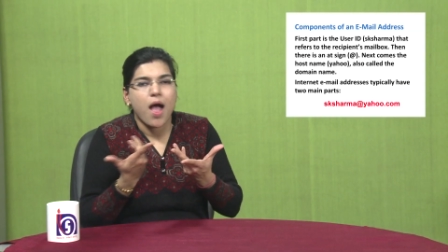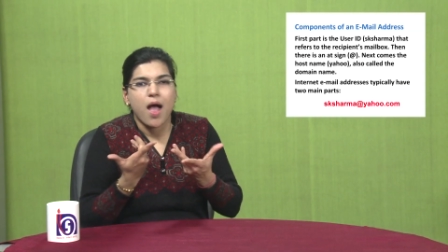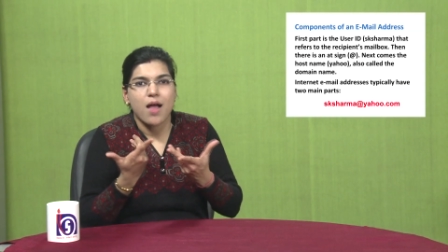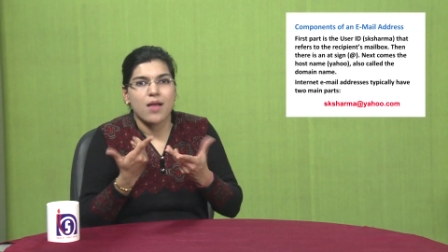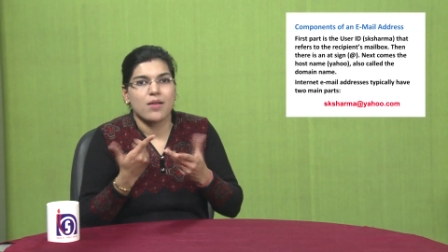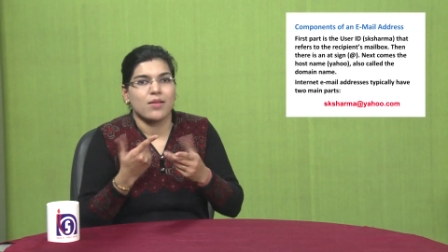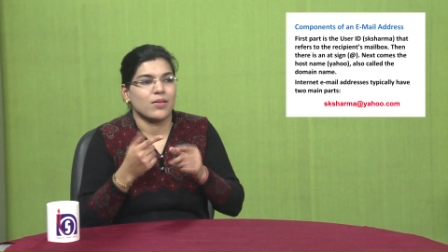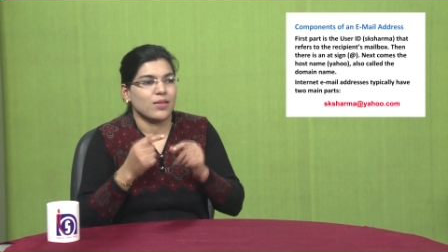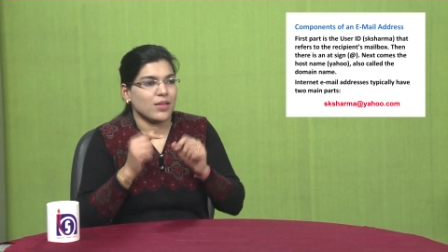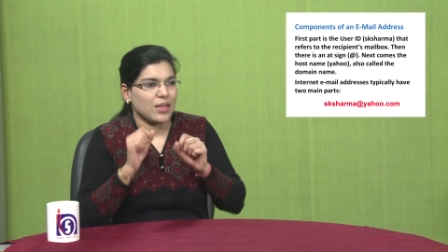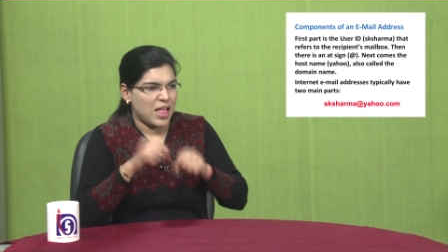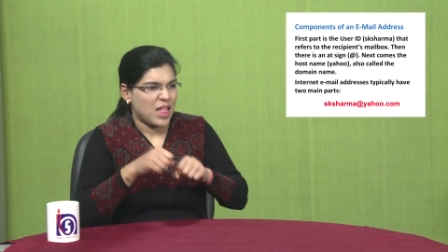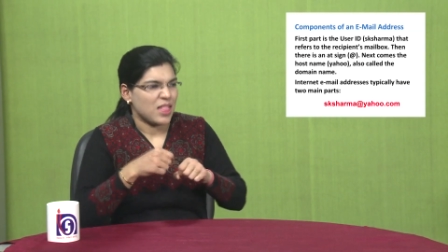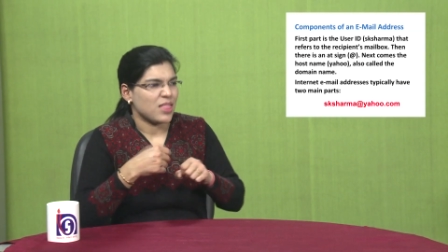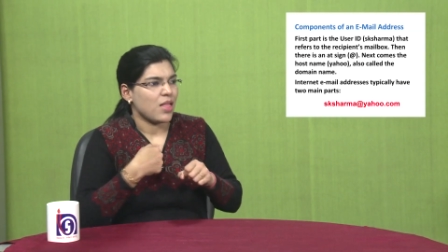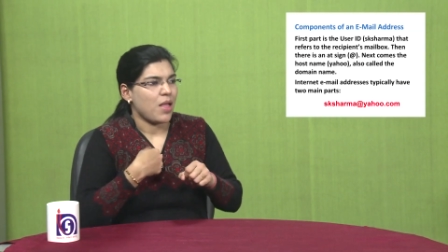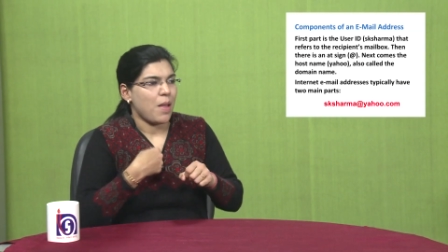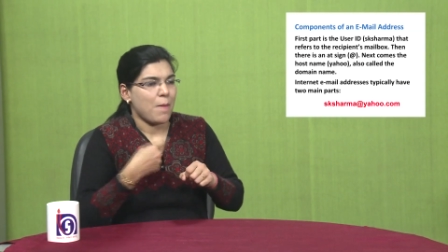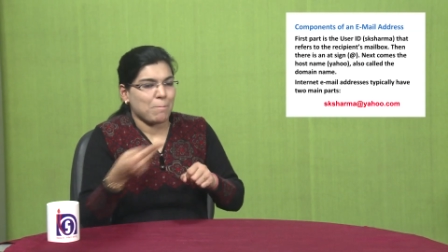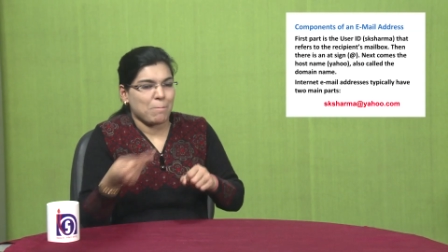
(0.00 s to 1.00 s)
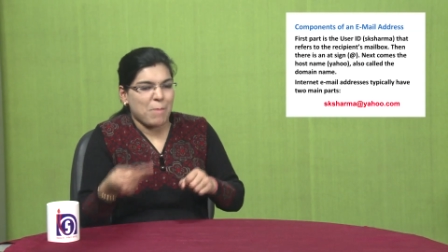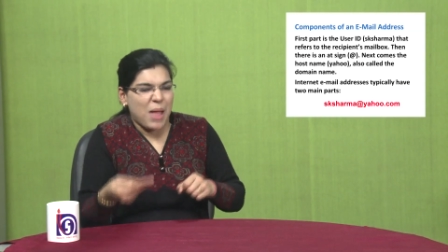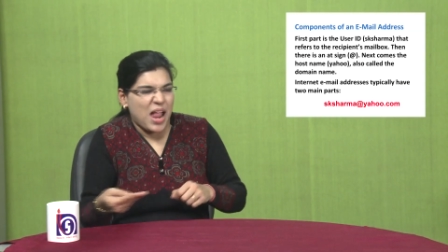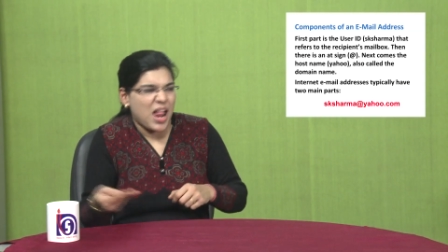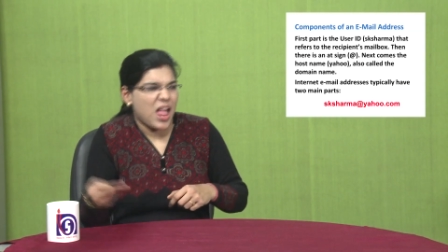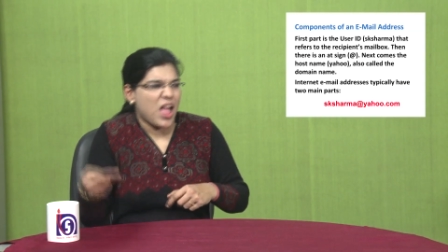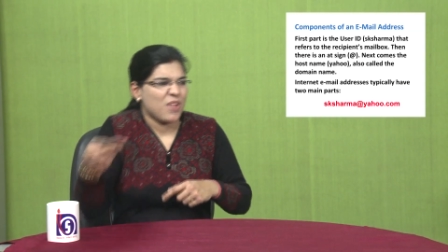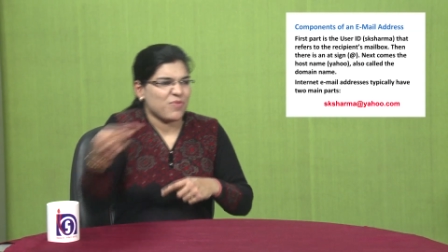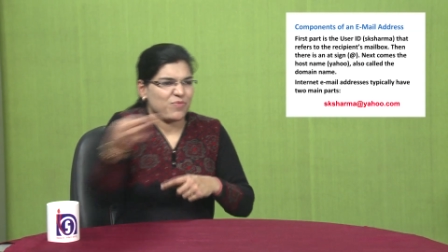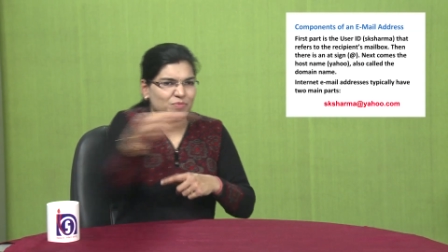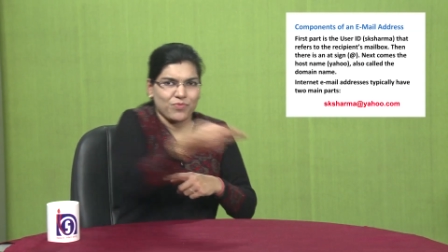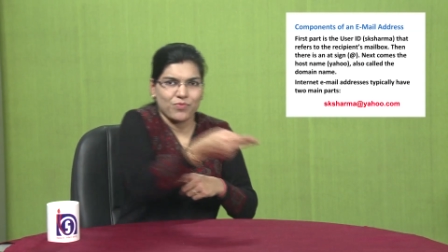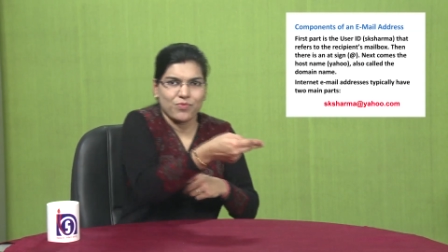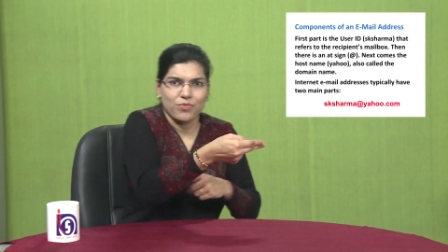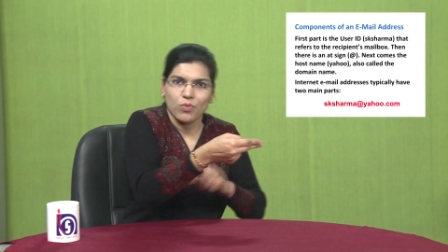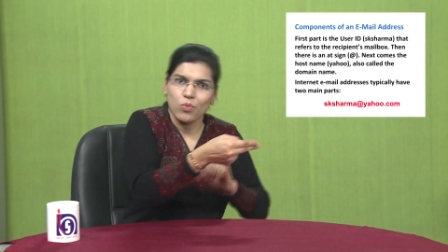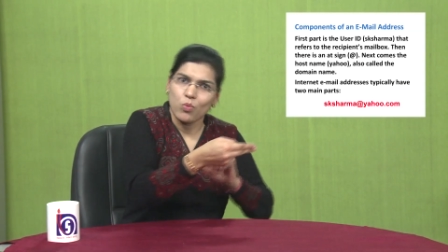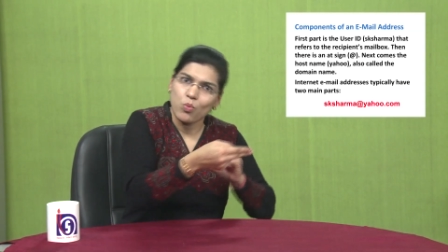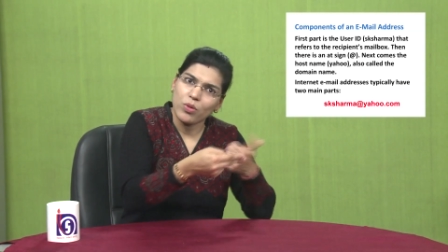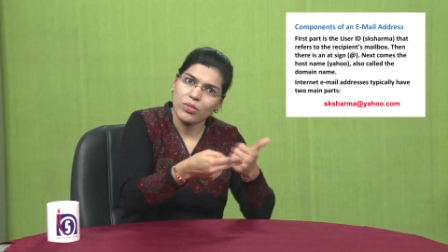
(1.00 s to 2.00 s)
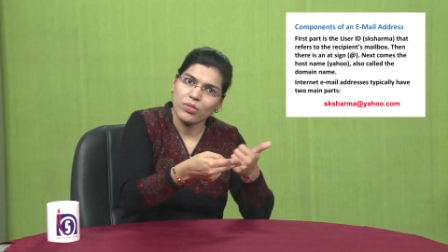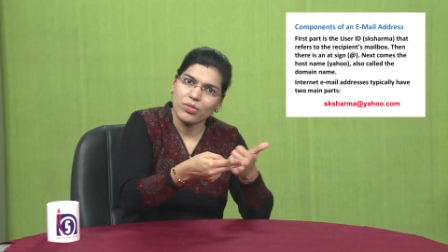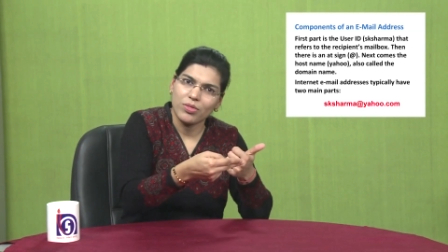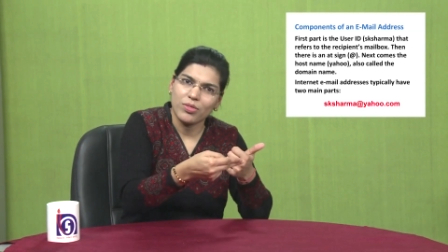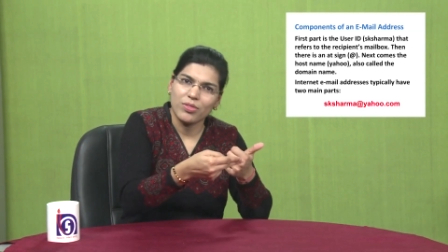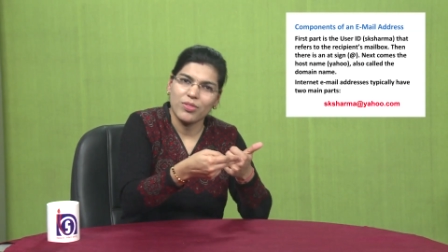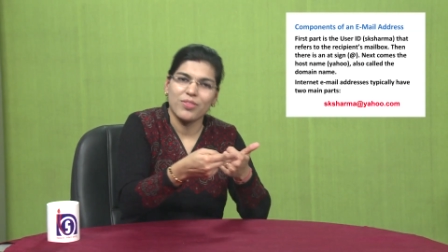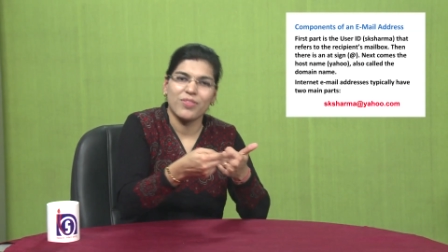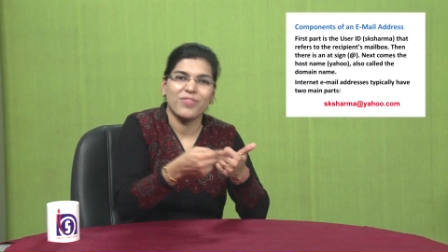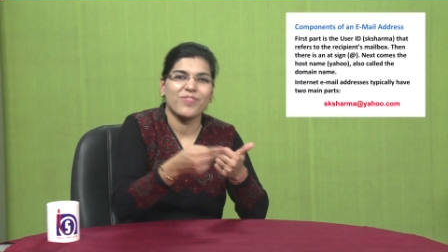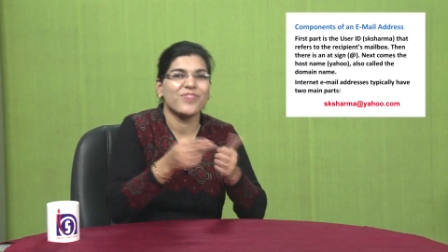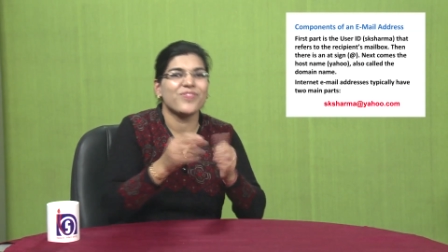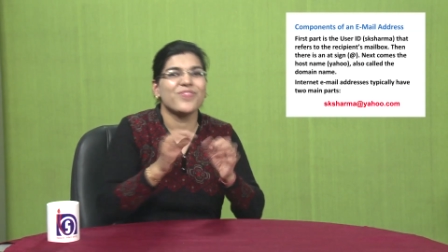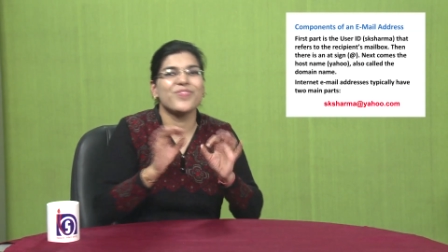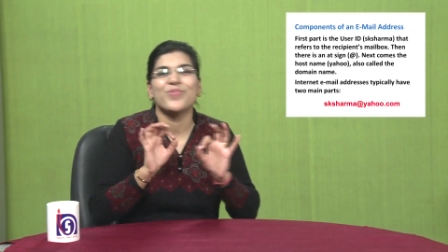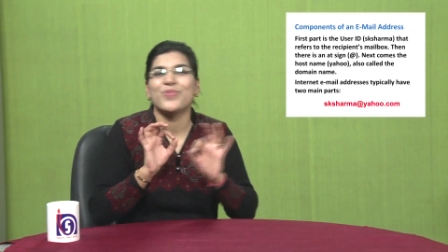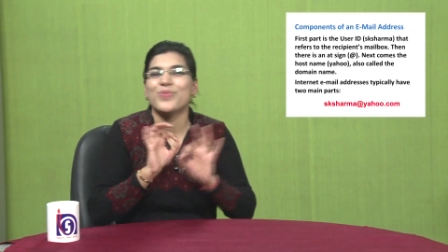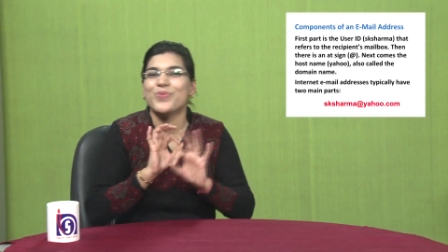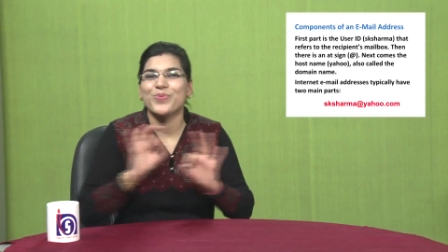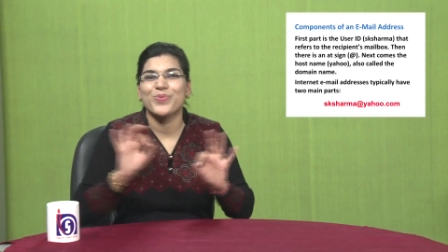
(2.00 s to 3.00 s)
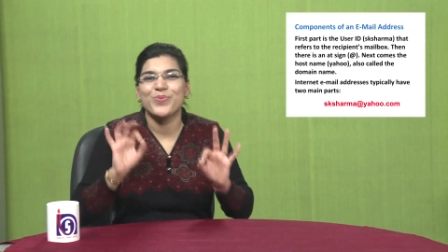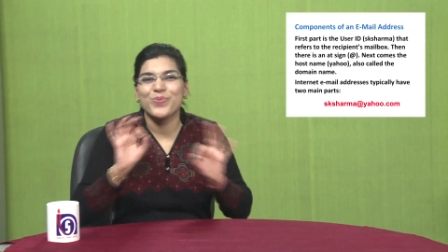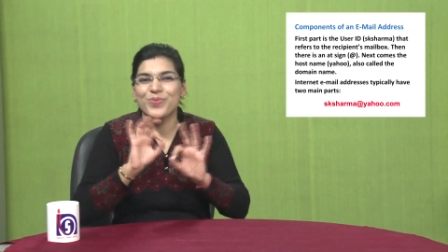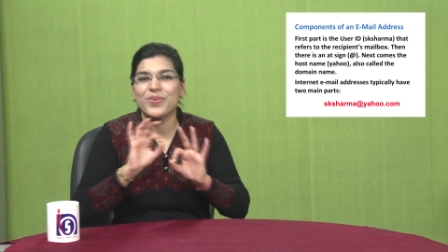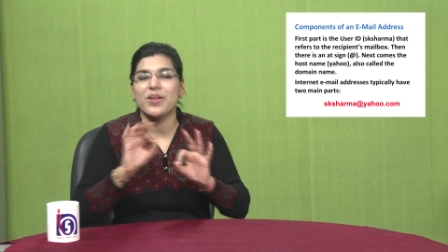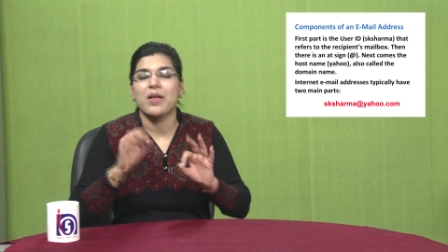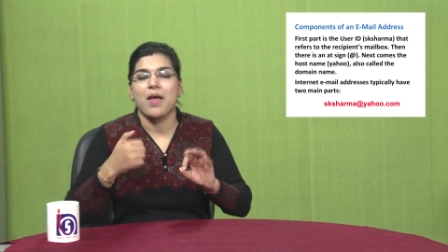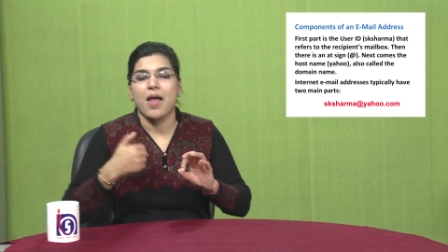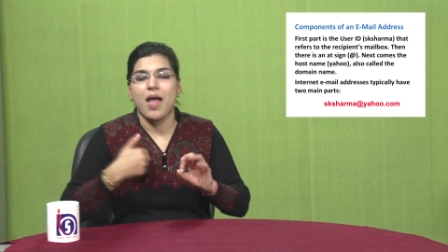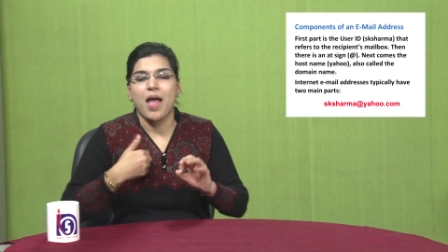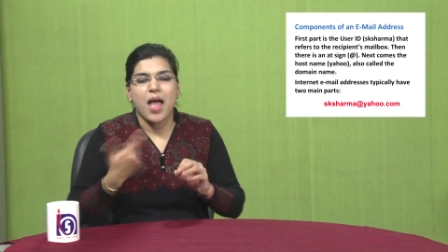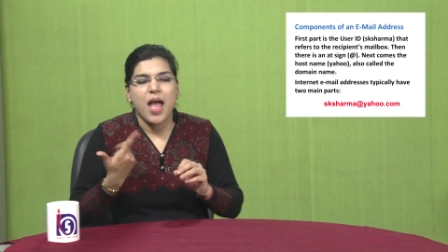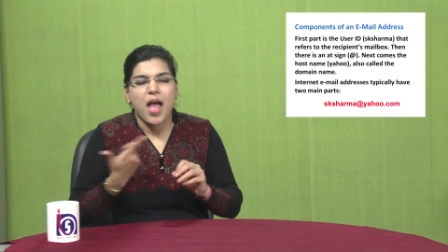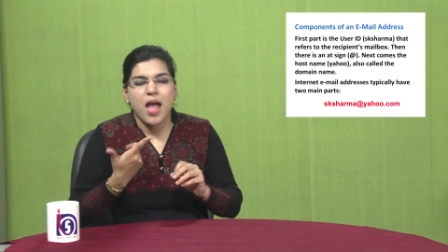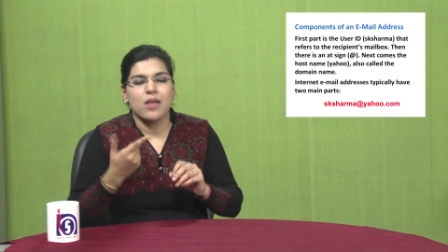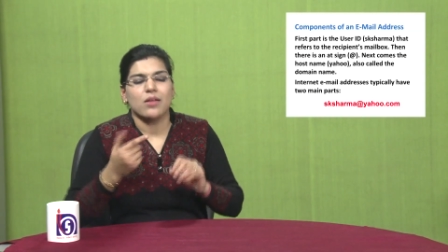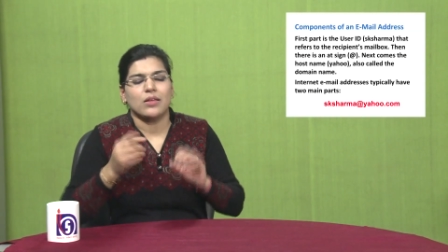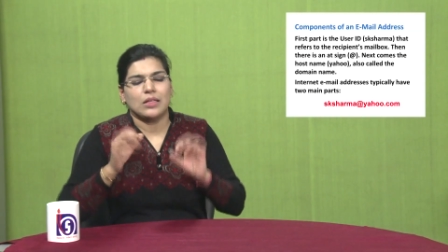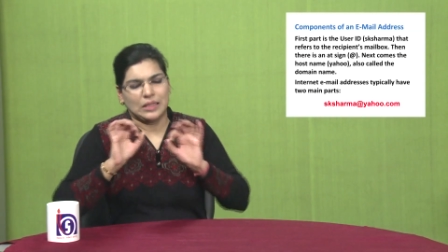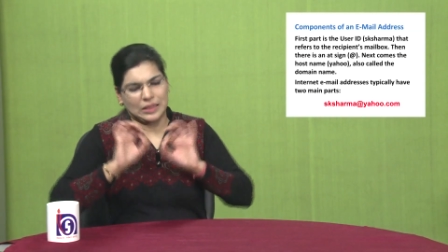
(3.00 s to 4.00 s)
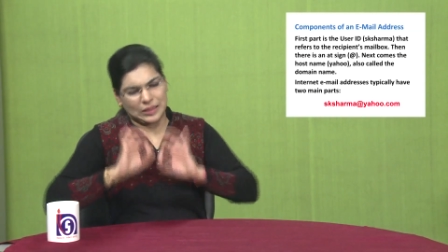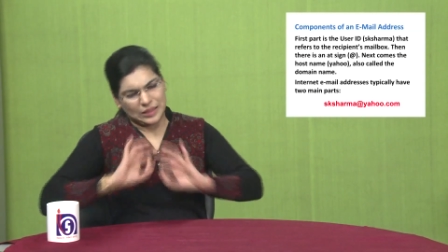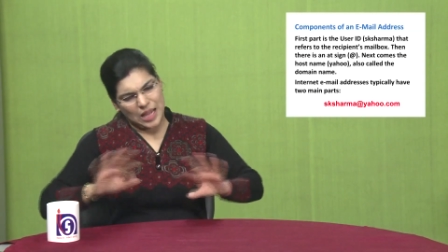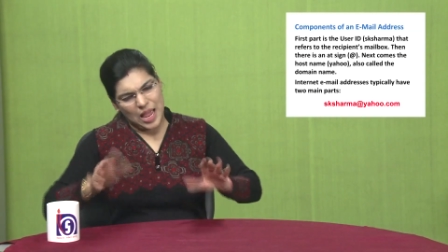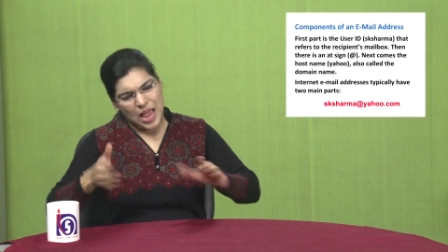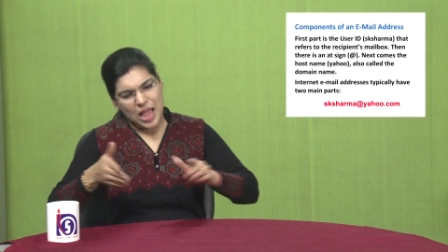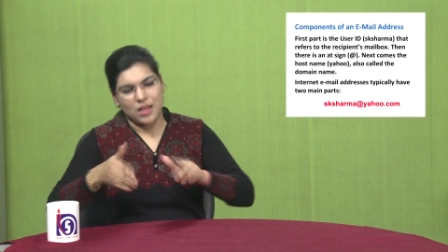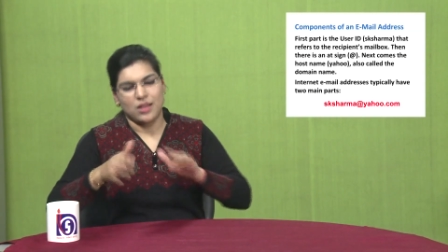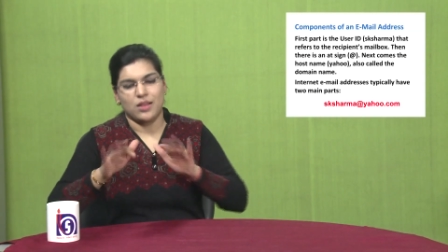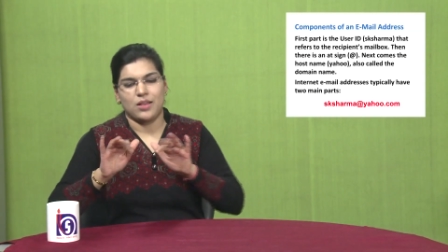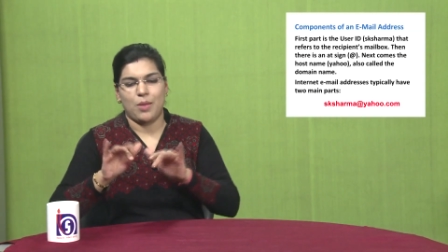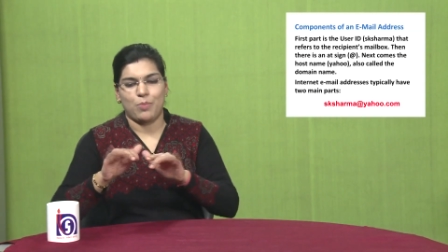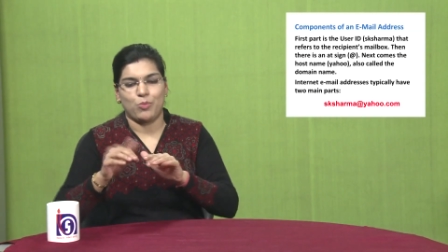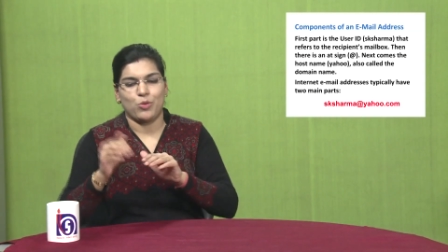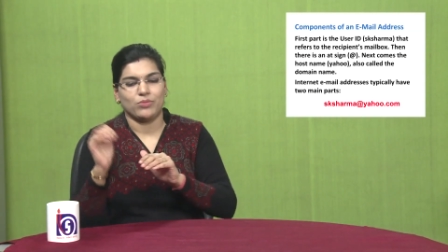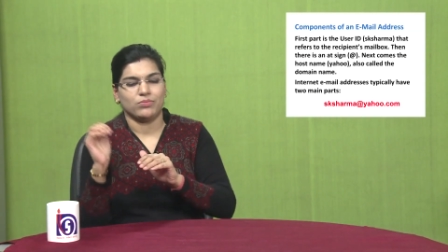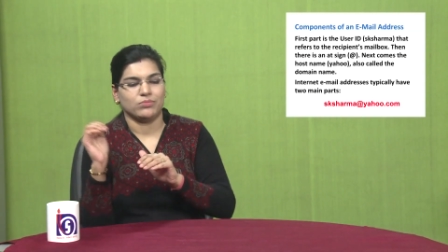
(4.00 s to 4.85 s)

there are my private documents or anything, we can save it in your email